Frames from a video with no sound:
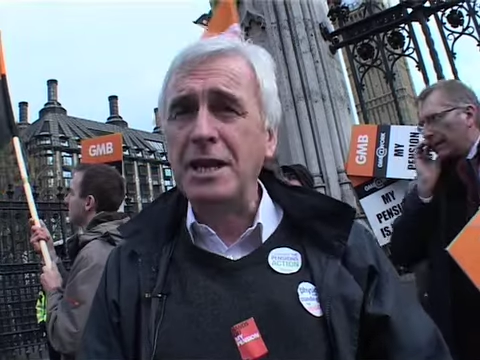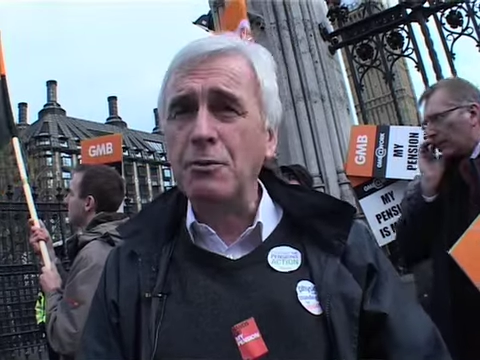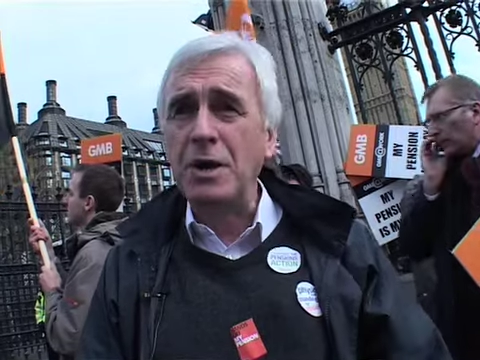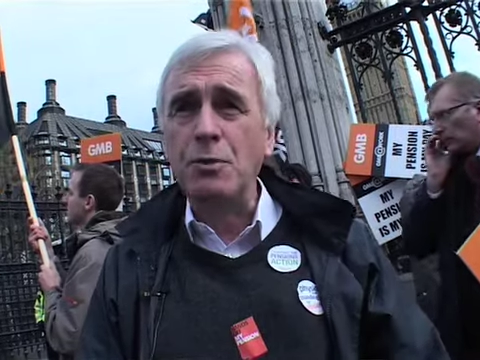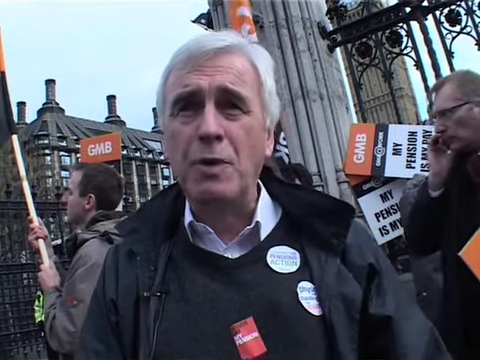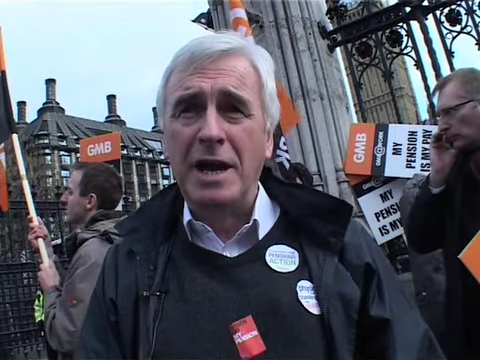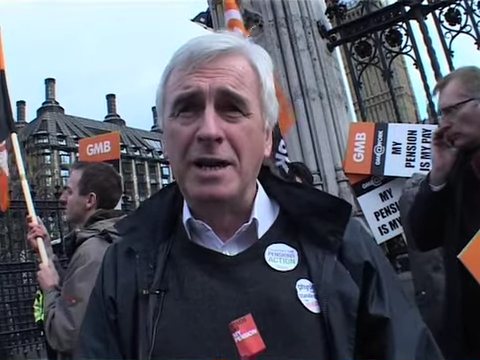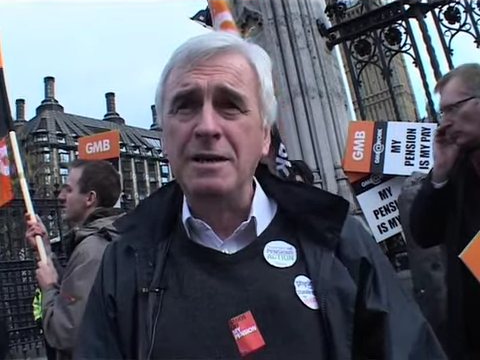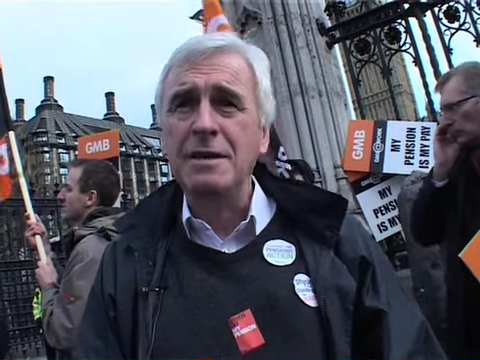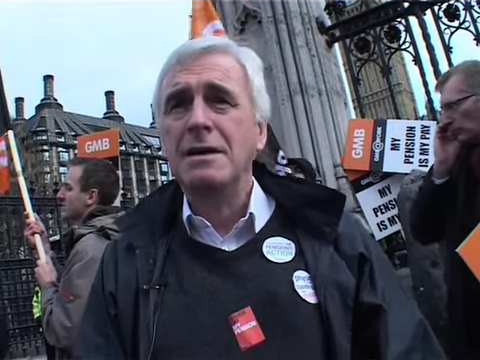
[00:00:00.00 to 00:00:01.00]
that we
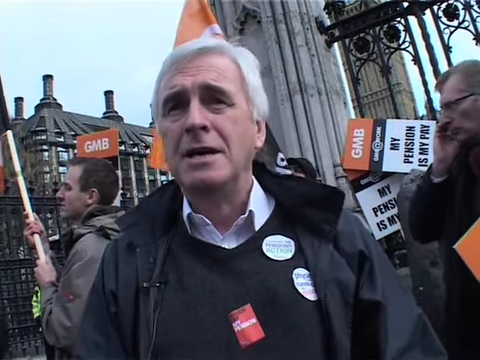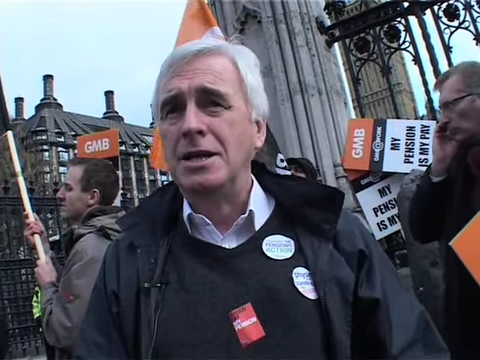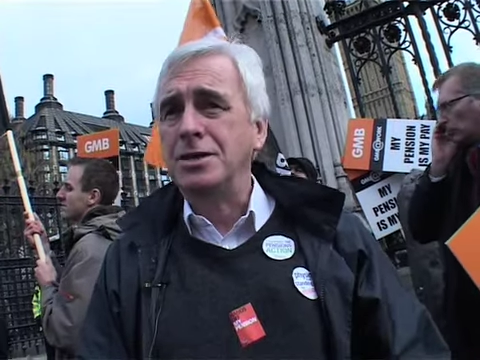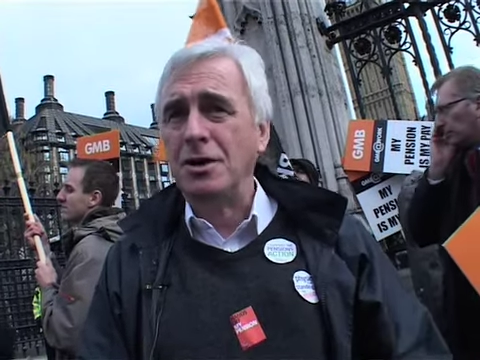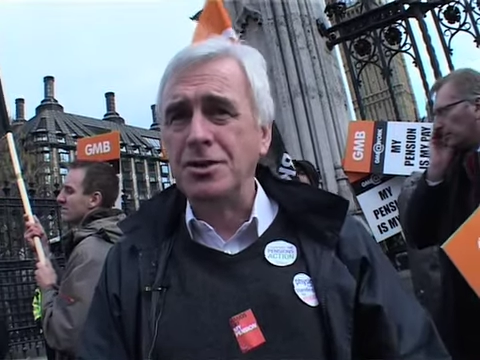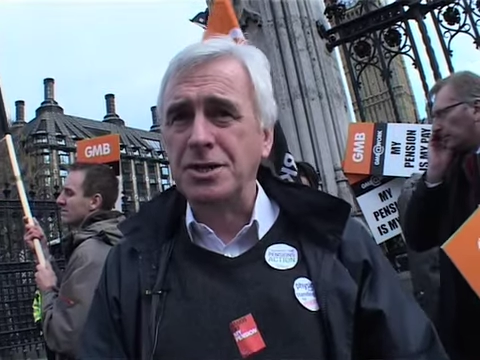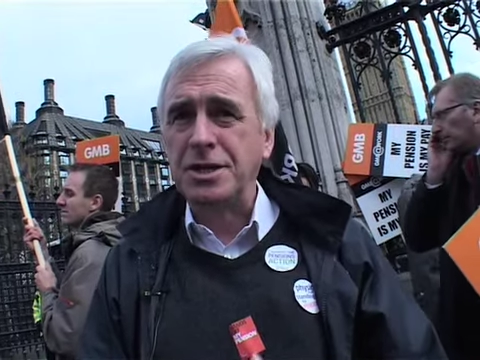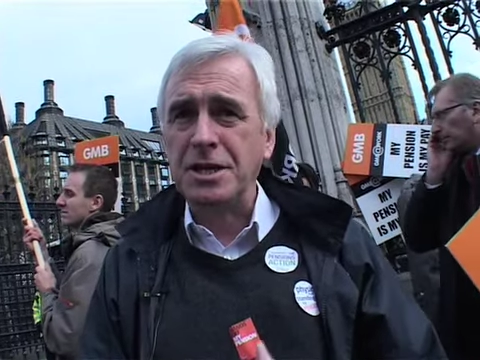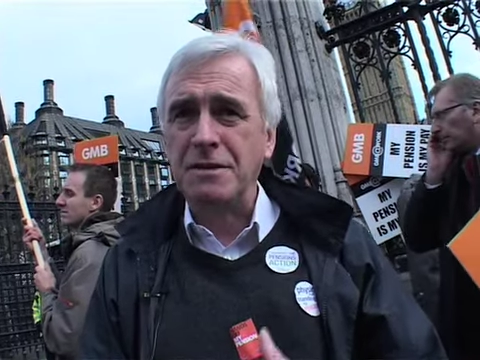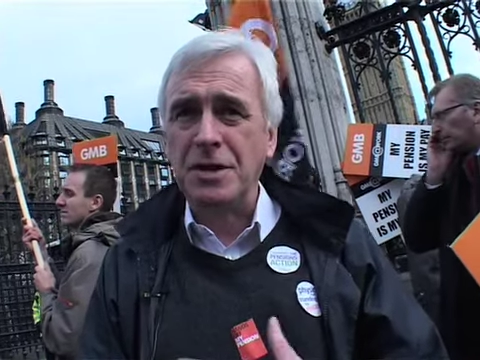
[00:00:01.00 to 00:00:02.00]
win is not
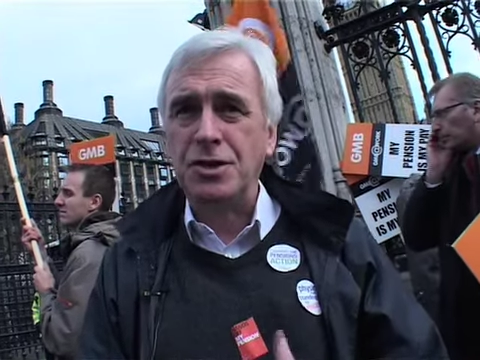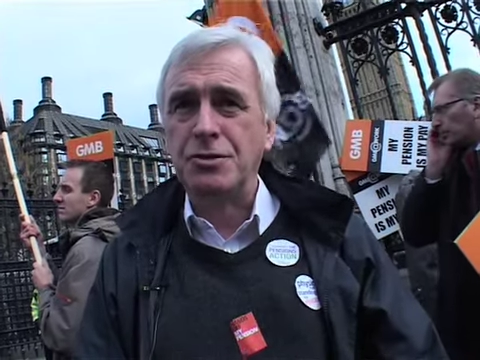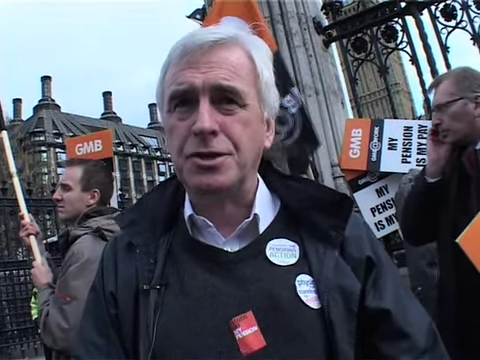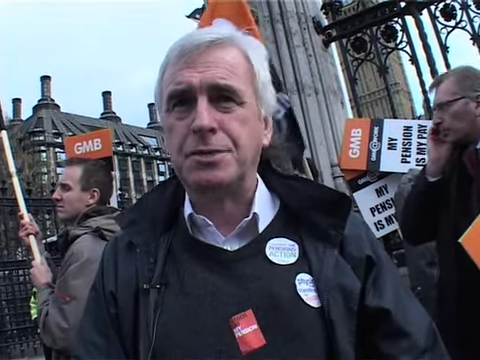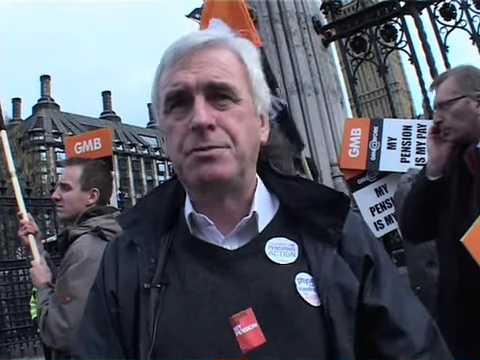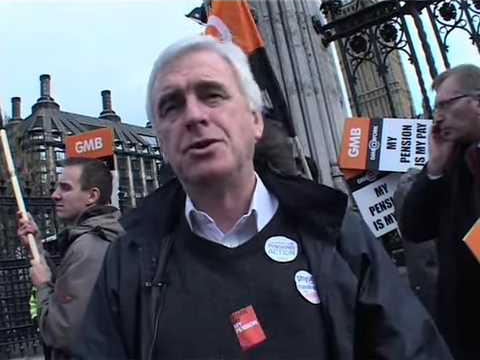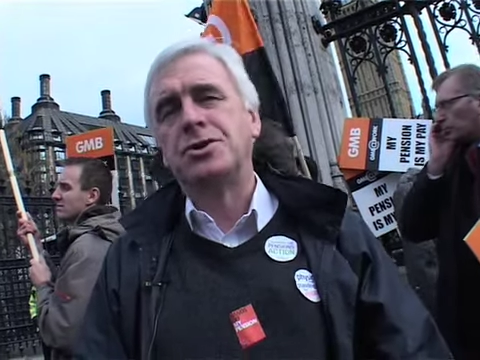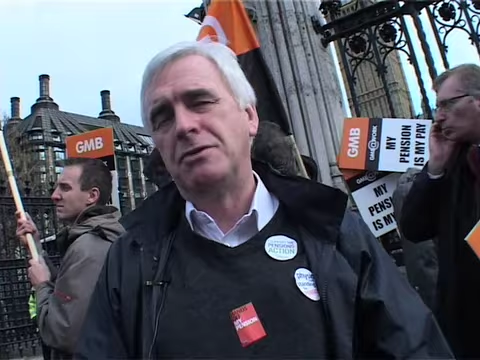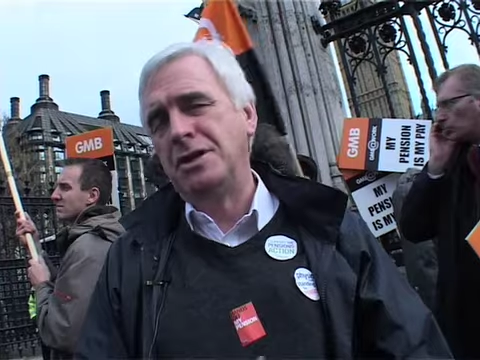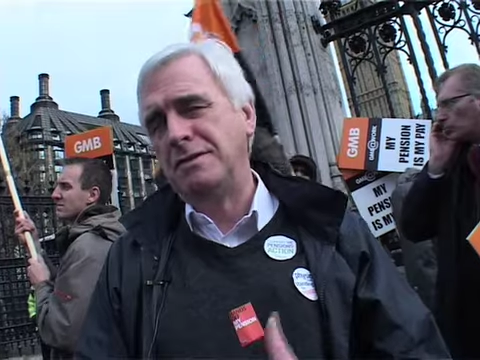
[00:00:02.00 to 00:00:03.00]
just individual
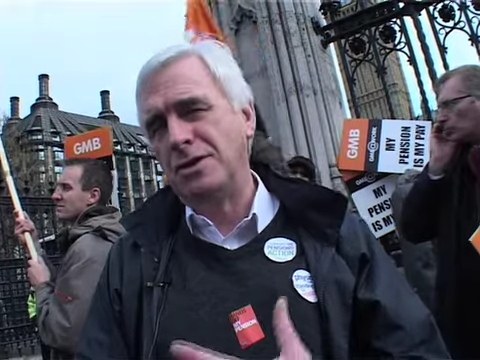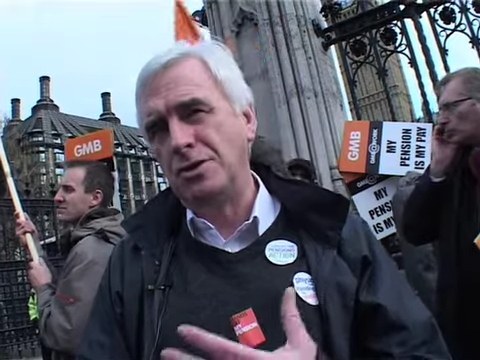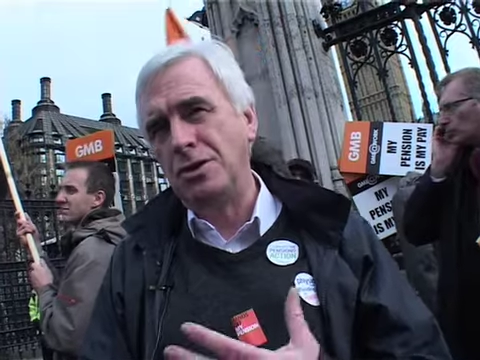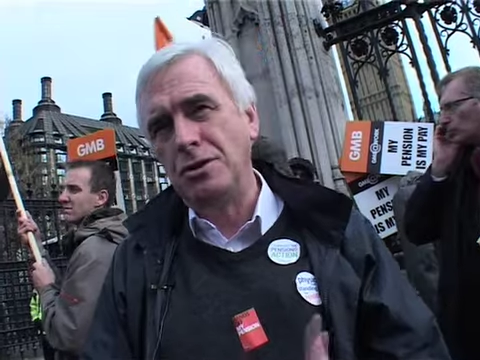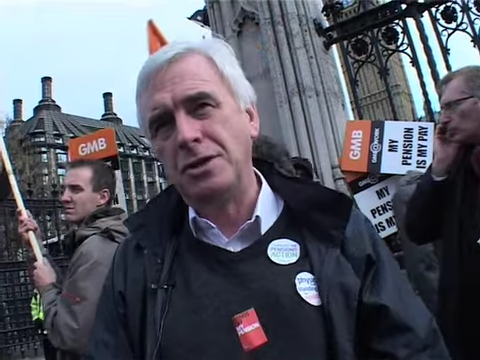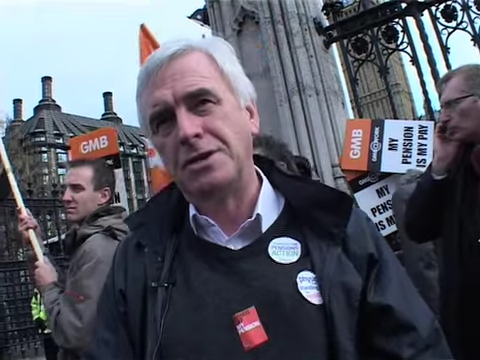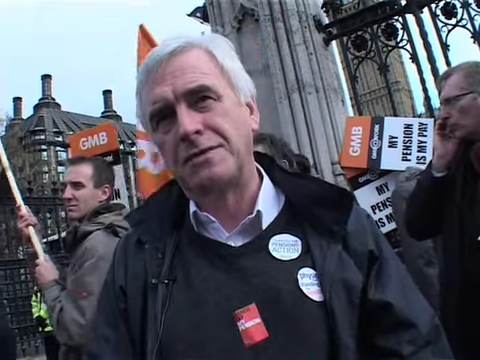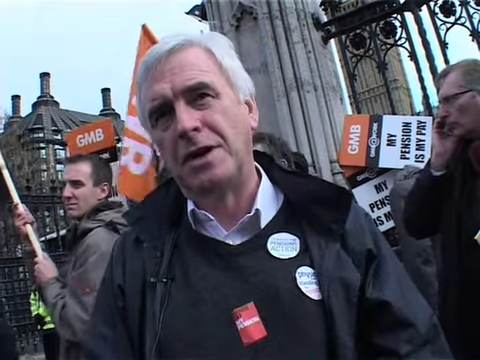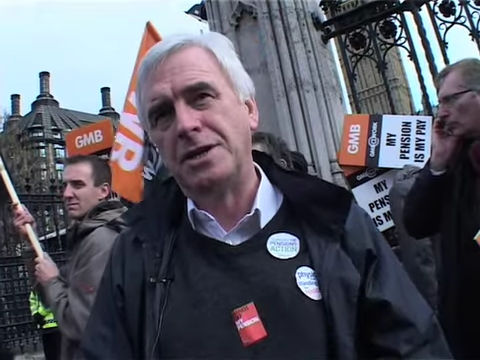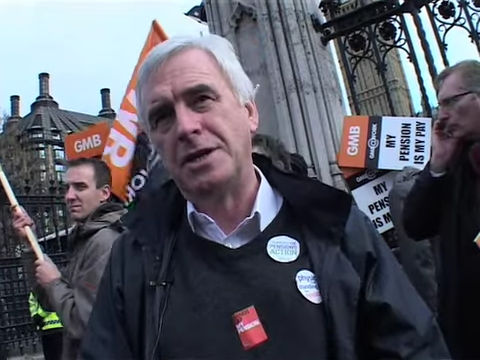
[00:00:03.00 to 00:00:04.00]
disputes or individual unions
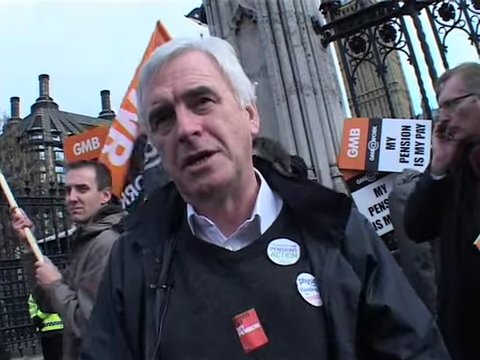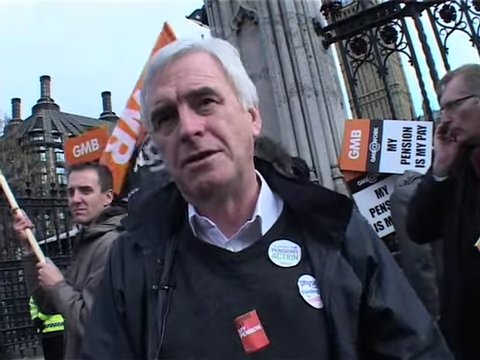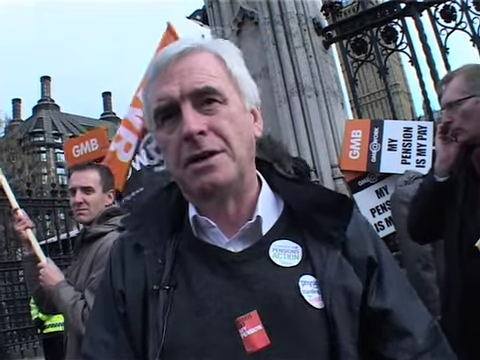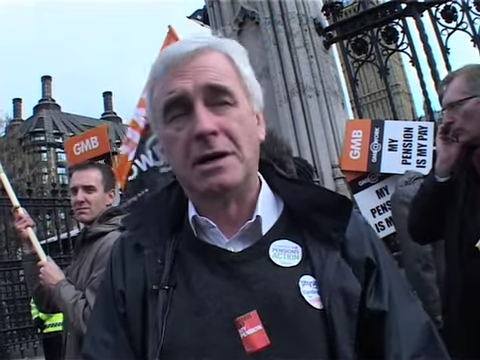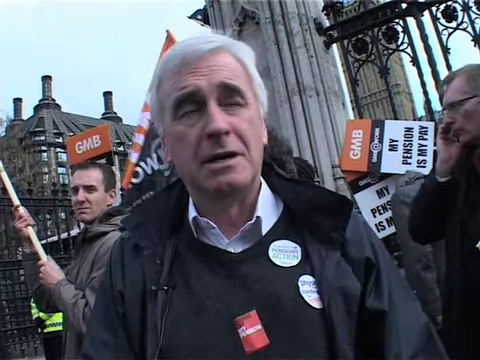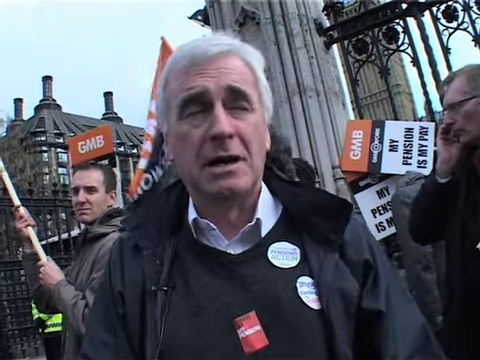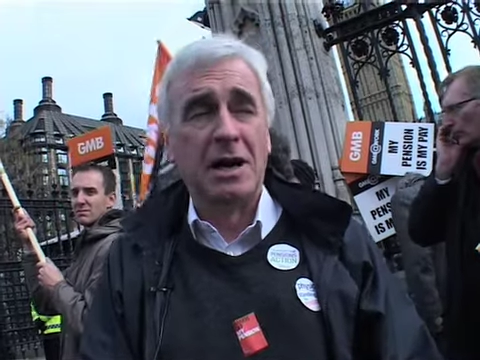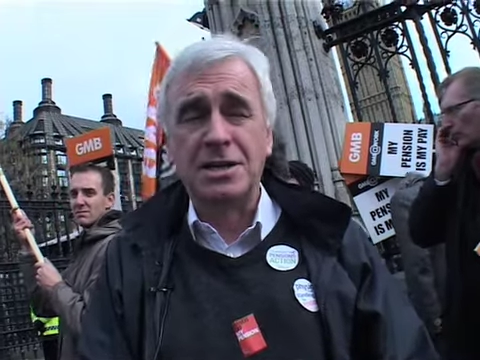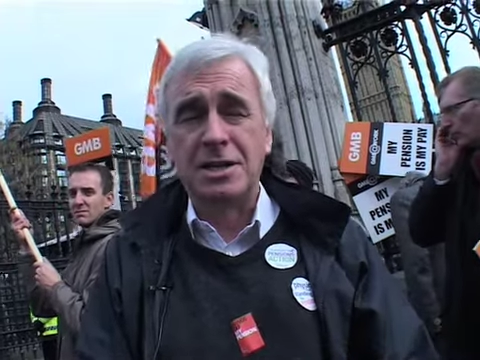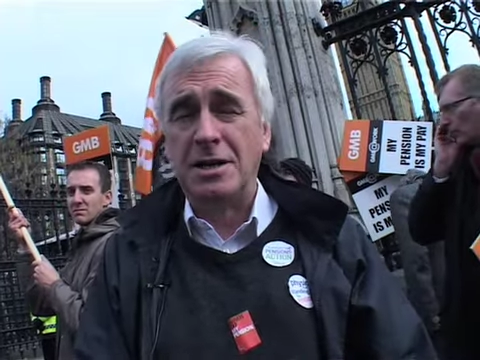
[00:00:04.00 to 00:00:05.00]
fighting on,
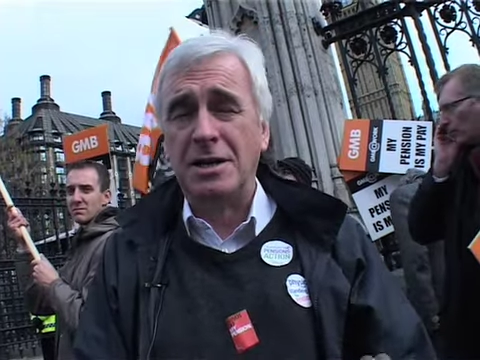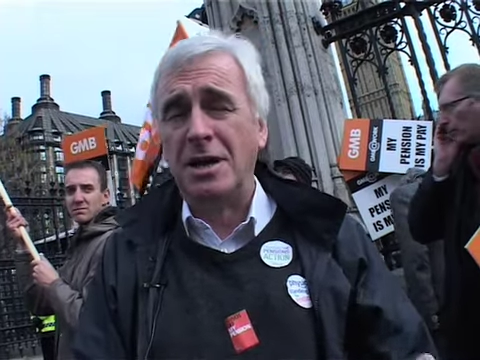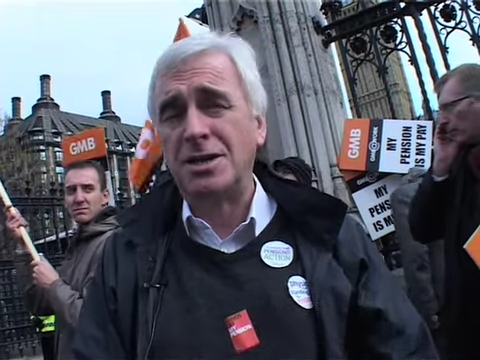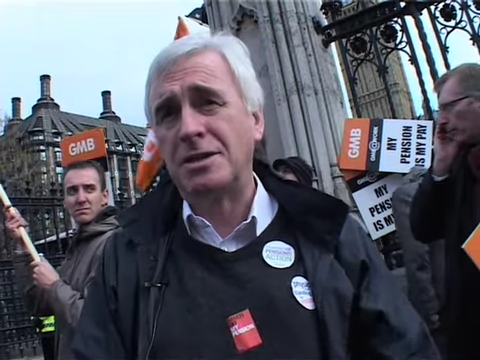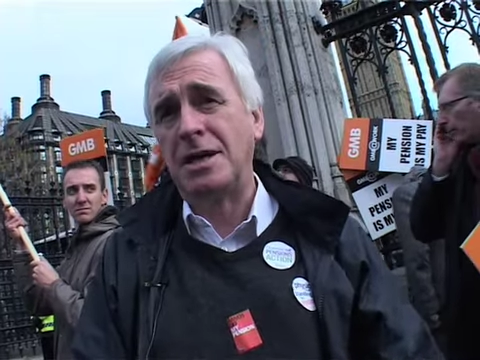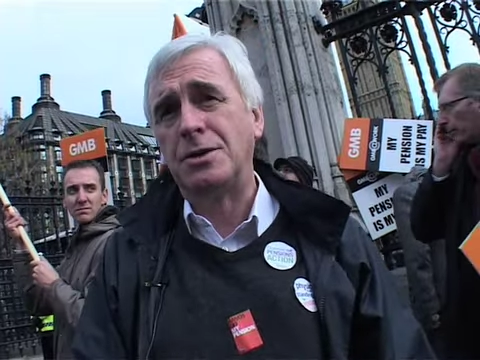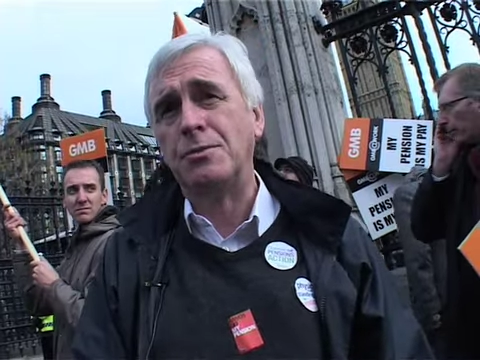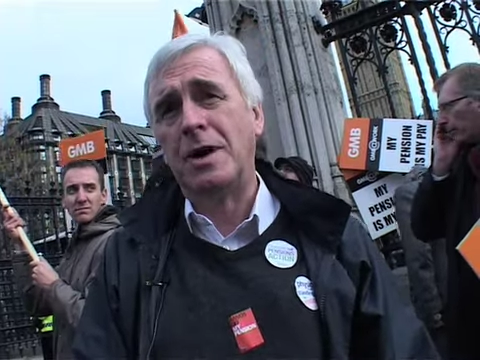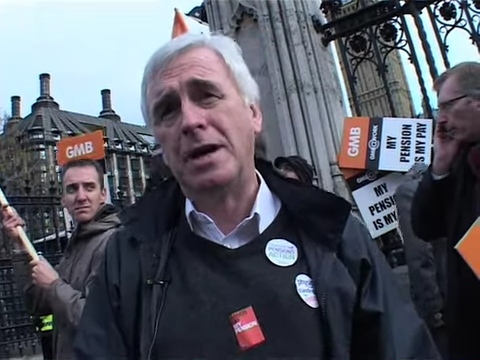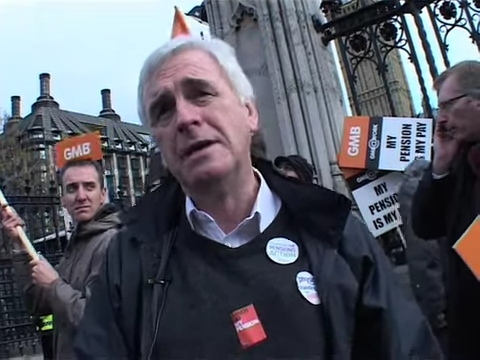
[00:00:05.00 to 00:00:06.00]
uh, in an isolated way,